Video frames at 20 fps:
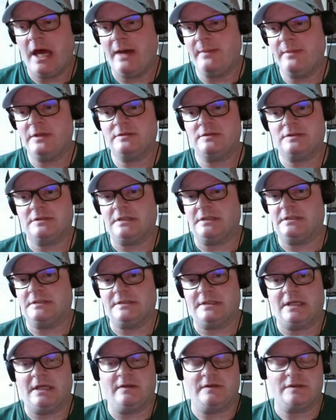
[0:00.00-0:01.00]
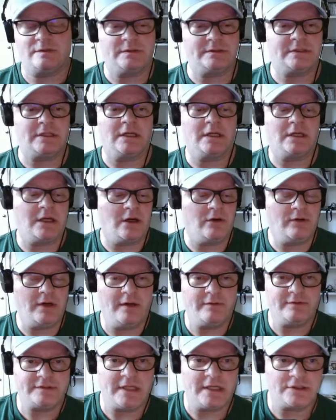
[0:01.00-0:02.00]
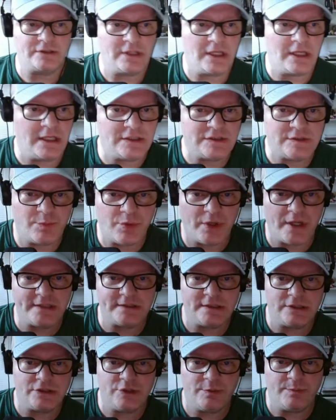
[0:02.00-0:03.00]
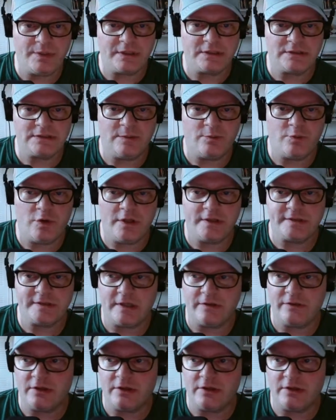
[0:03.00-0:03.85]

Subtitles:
I'm interested to see how this one's going to go. I was actually kind of surprised that she picked Tim Walz.